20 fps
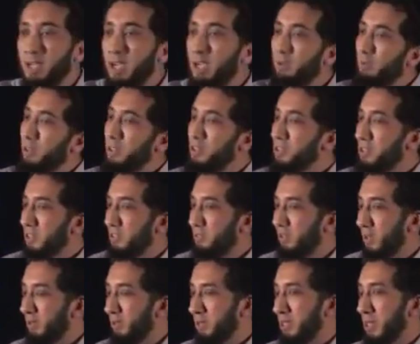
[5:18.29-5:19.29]
And what is this
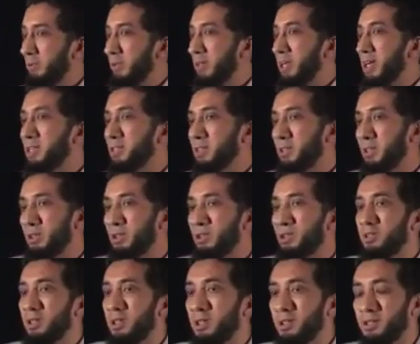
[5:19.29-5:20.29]
favor that we're asking
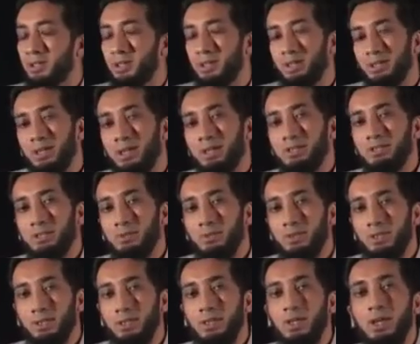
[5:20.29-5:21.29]
Allah Azza
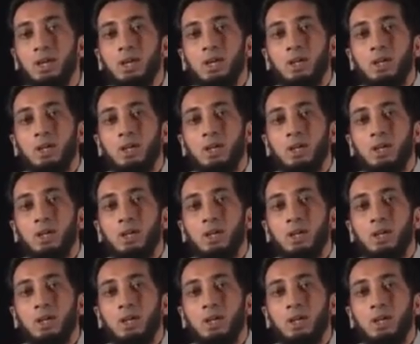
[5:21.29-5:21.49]
wa Jalla?